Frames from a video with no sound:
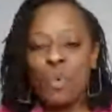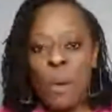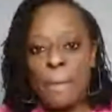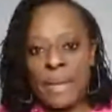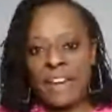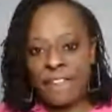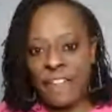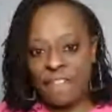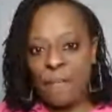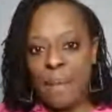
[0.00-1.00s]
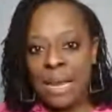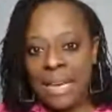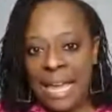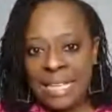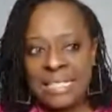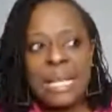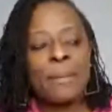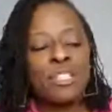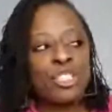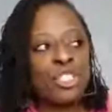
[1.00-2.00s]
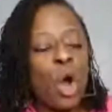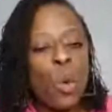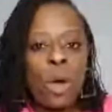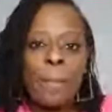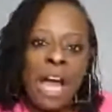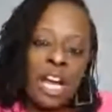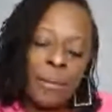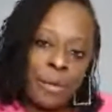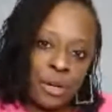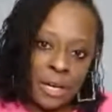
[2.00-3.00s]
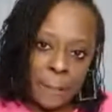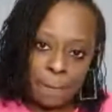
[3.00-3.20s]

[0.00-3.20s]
will benefit from my legacy, but so will my community.